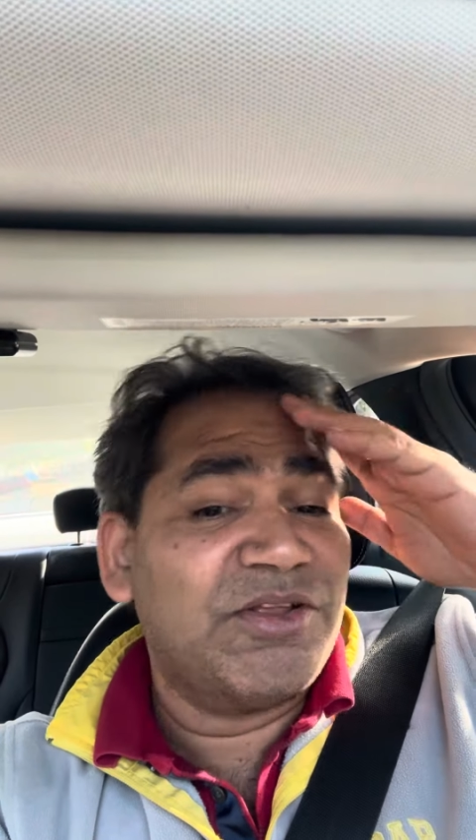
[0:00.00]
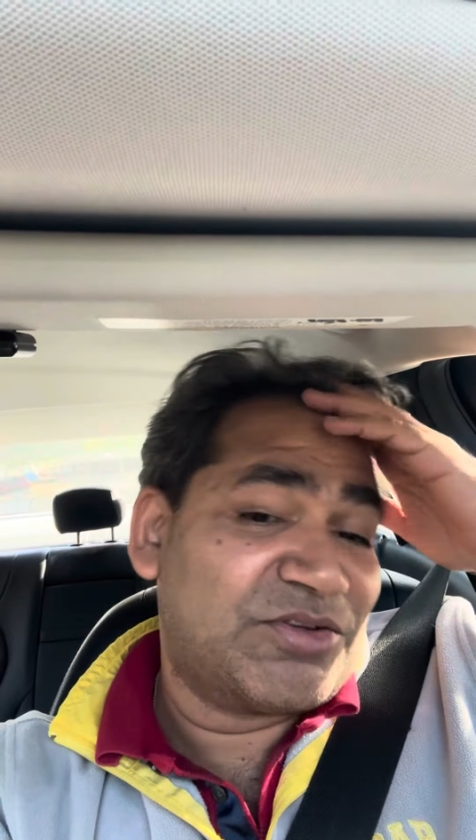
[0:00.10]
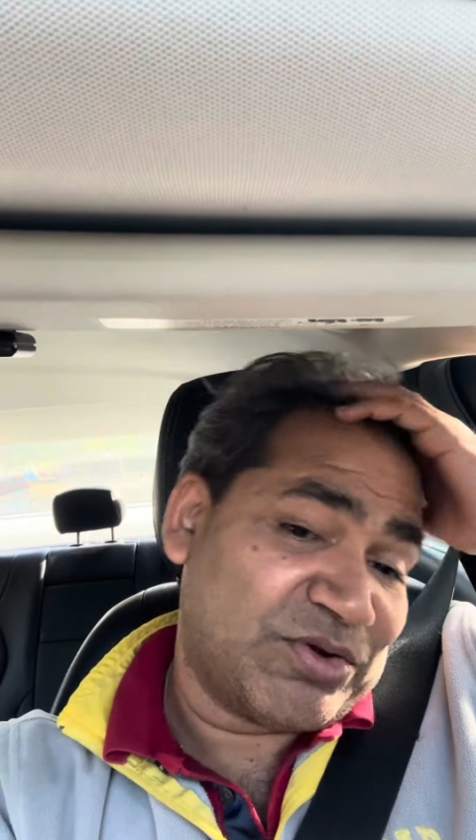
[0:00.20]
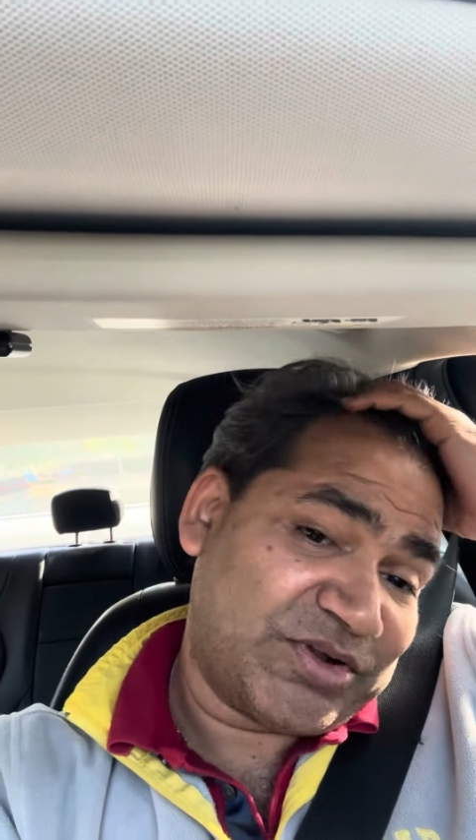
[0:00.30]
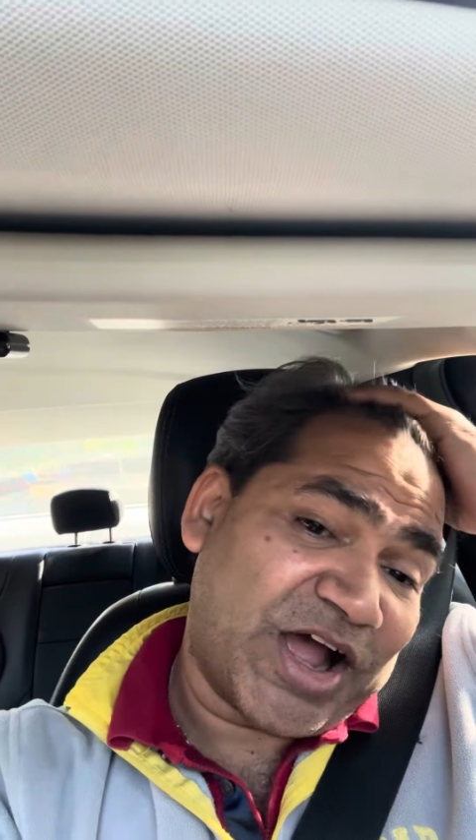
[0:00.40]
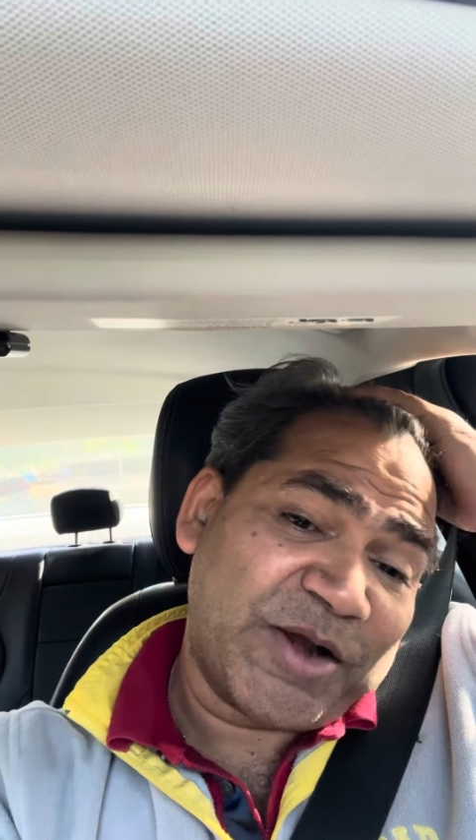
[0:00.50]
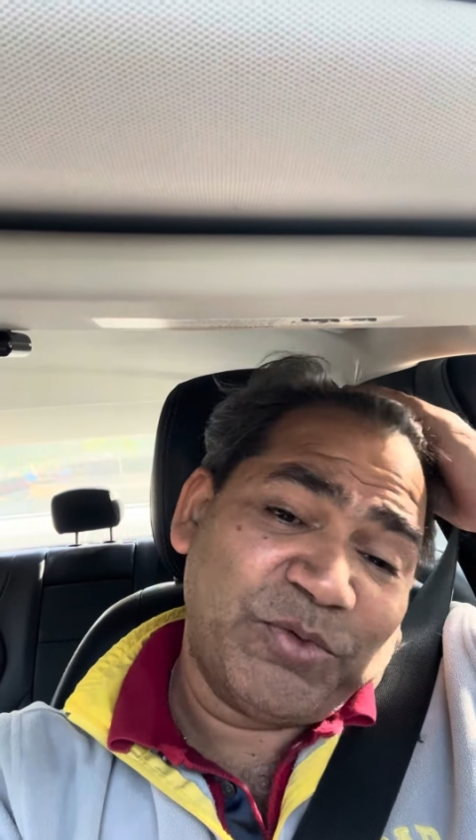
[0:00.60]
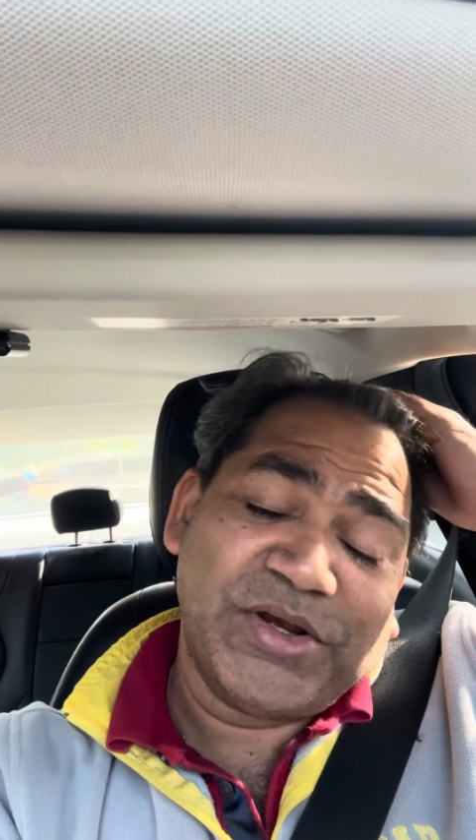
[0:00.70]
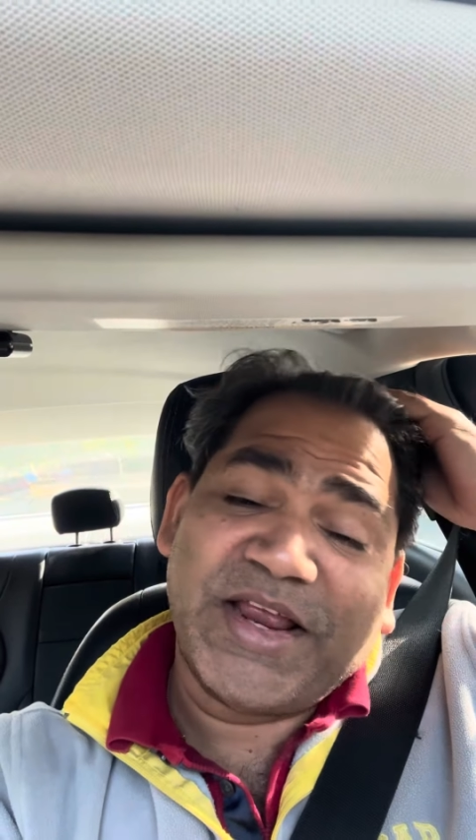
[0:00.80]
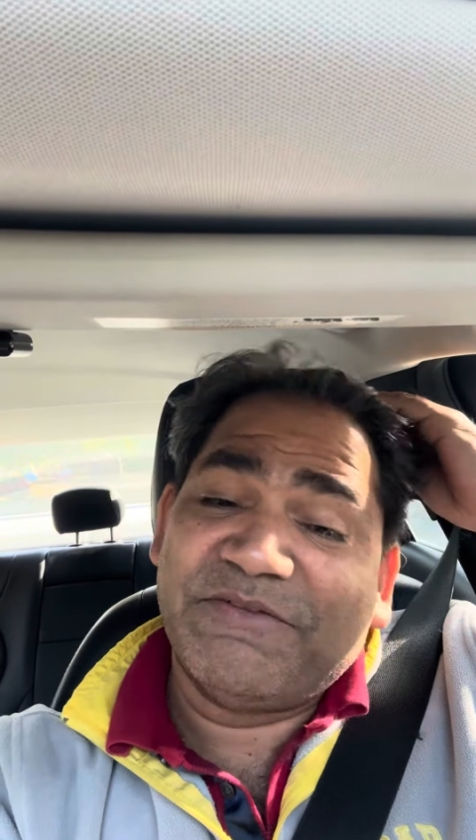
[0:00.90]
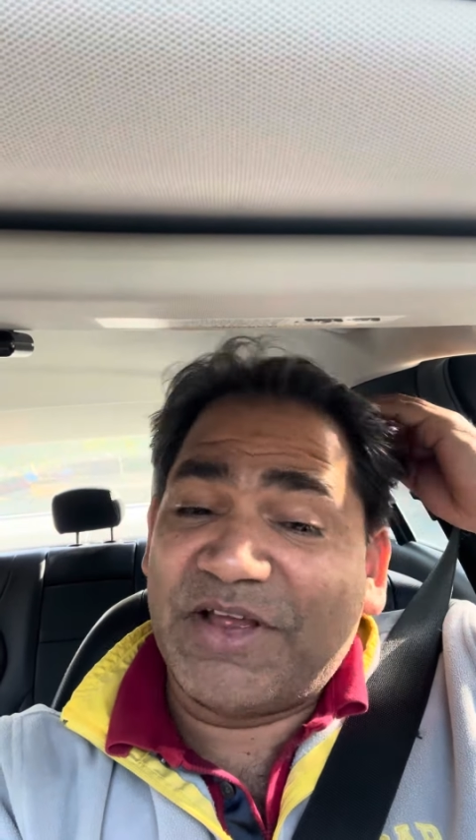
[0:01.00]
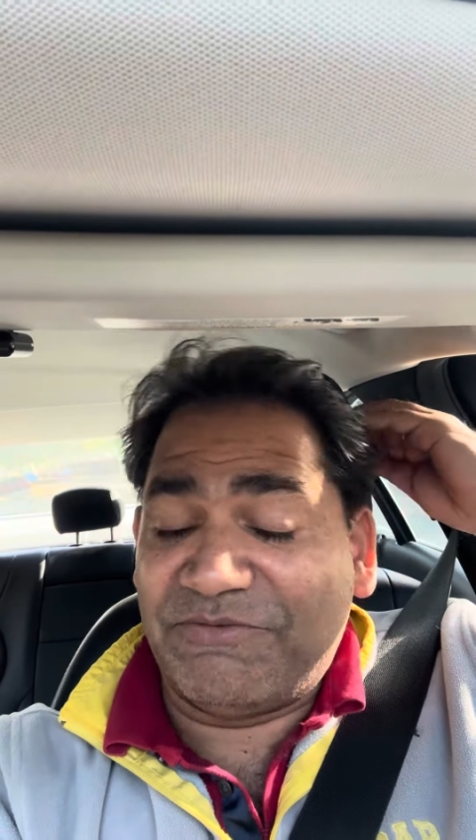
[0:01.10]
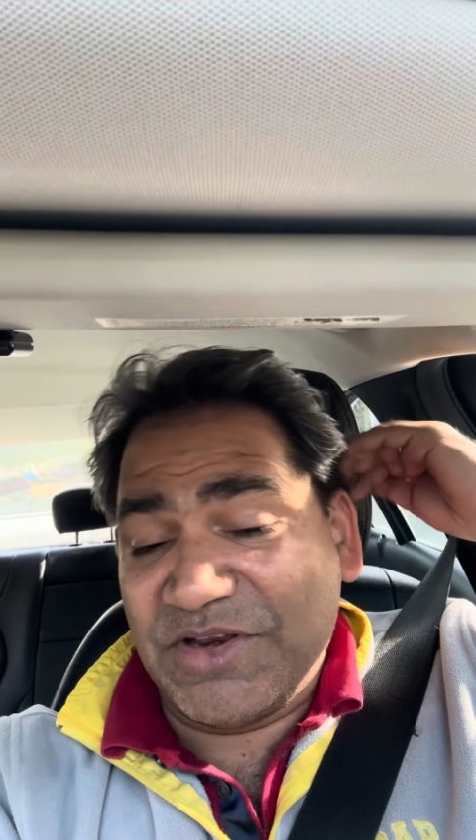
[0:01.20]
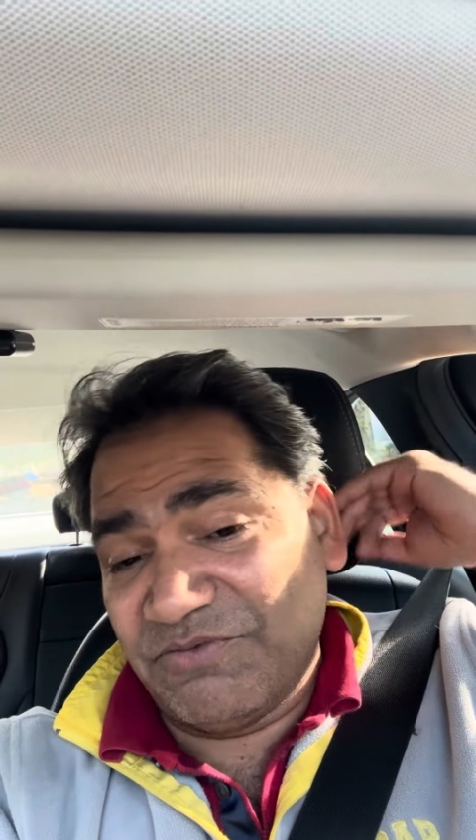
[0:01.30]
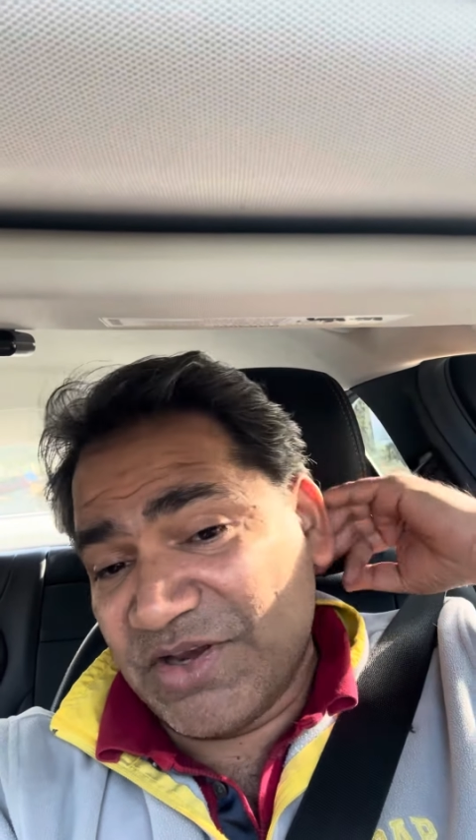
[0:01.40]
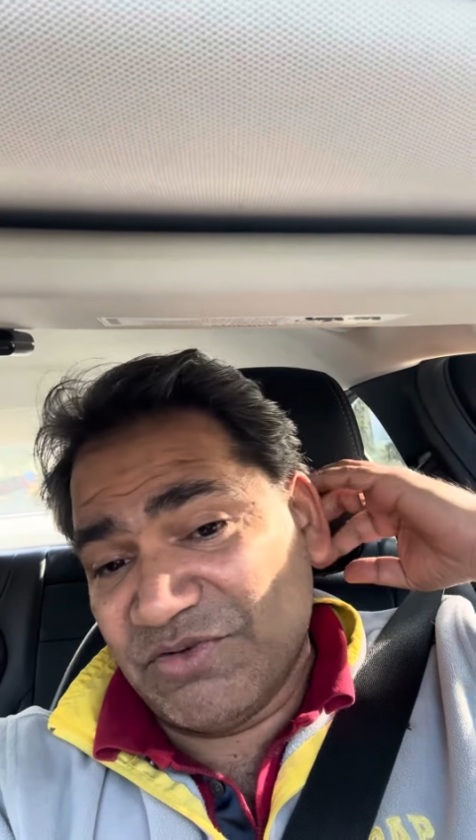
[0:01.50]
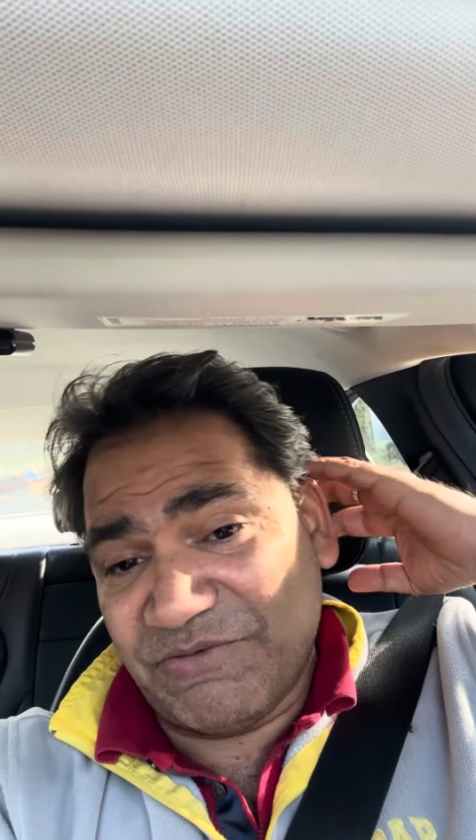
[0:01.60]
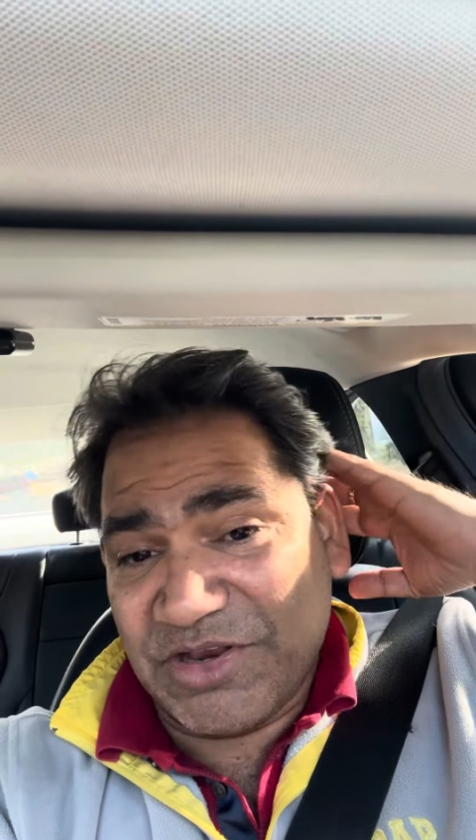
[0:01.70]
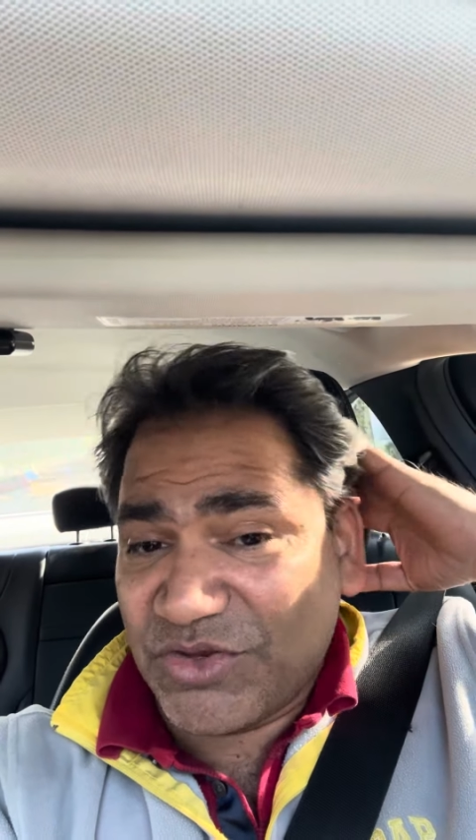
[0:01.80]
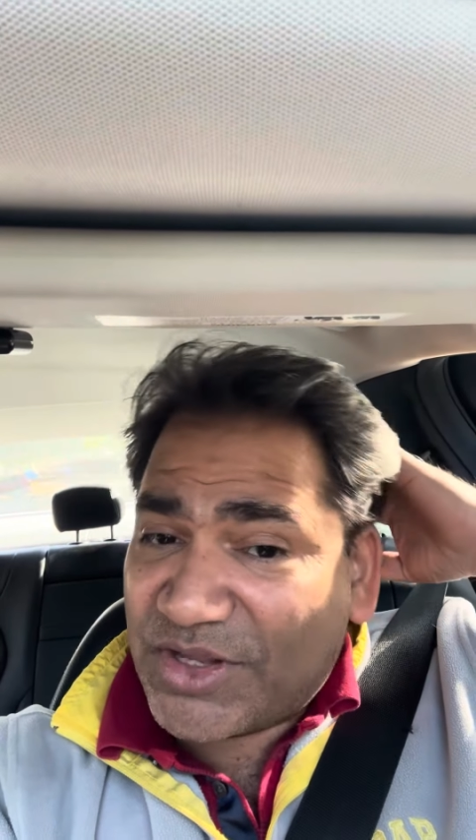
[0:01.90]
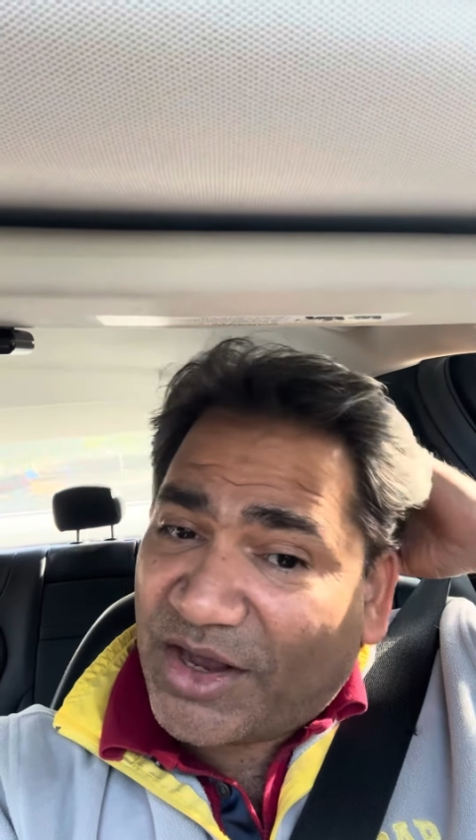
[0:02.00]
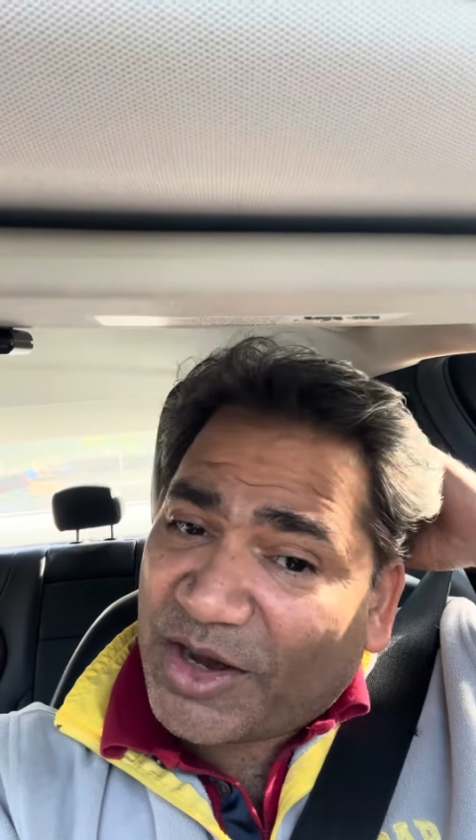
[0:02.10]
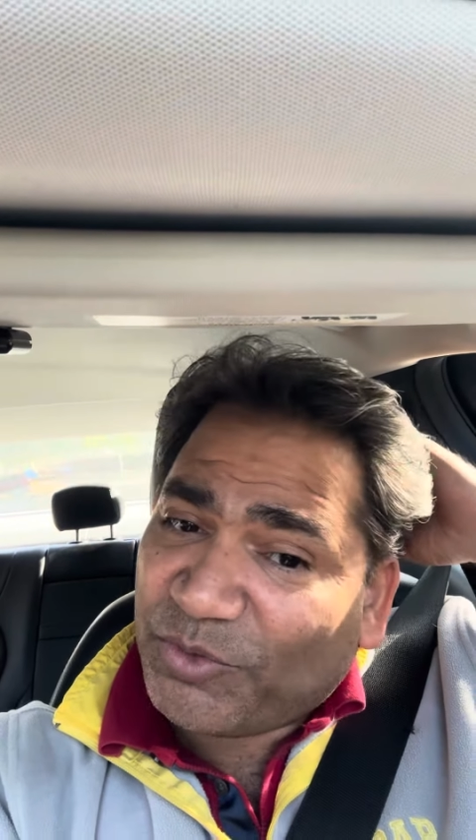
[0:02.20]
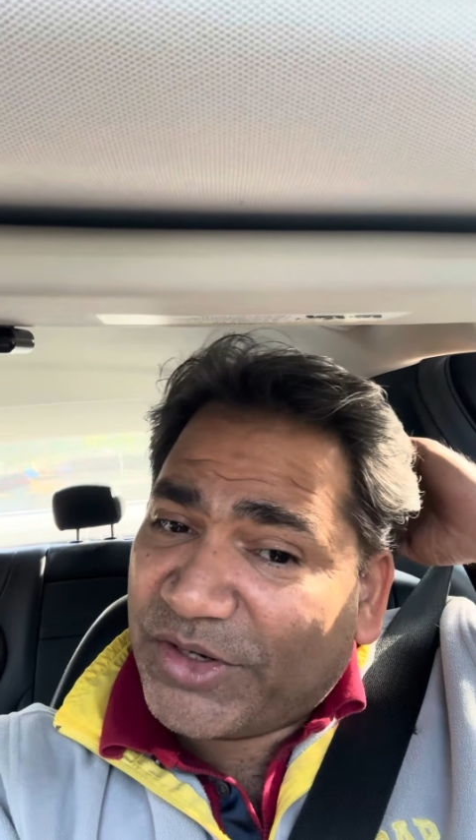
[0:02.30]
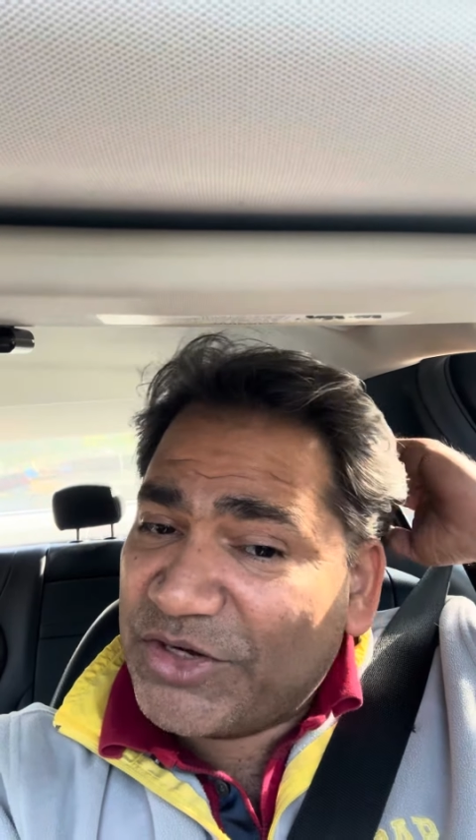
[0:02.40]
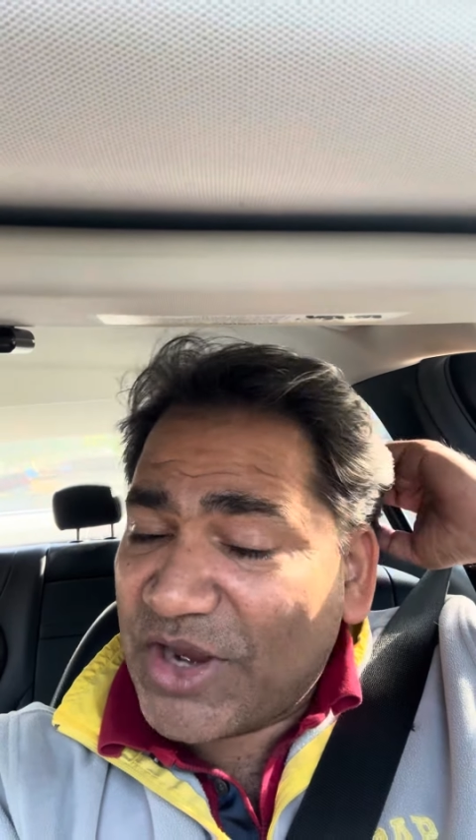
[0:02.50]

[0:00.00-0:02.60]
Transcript: So carpool lane, when you're in the carpool lane,